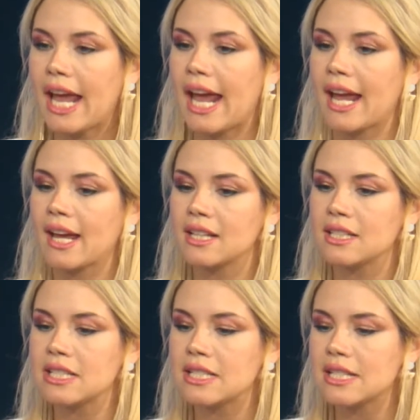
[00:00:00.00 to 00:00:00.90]

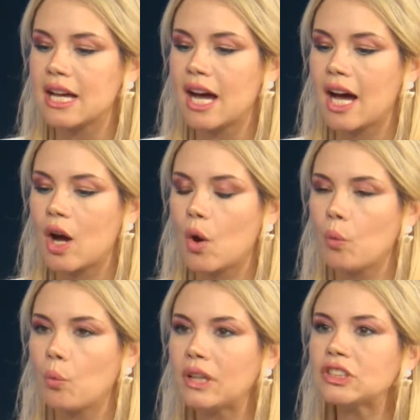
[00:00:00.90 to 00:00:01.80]
and
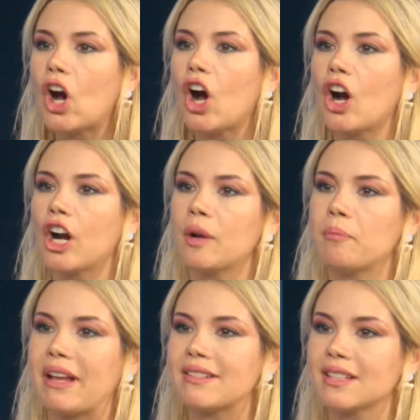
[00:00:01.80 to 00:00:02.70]
what are
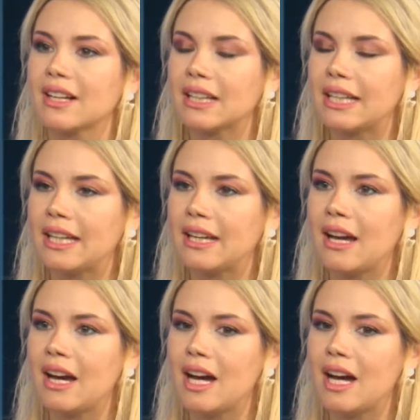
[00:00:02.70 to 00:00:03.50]
basically